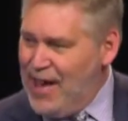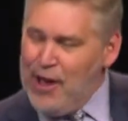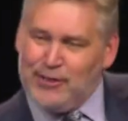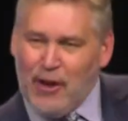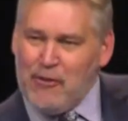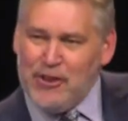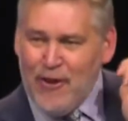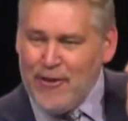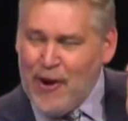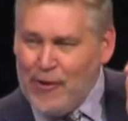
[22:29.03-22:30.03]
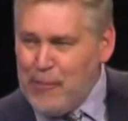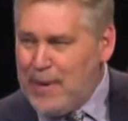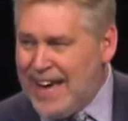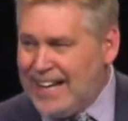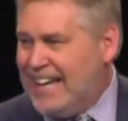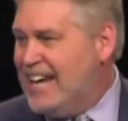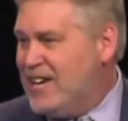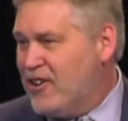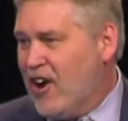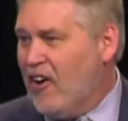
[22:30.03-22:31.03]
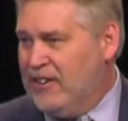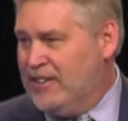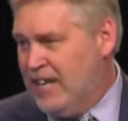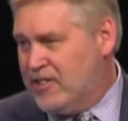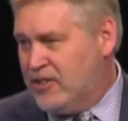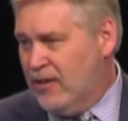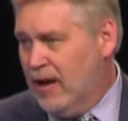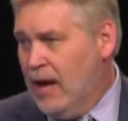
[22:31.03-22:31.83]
So you're going to be a kindergarten teacher.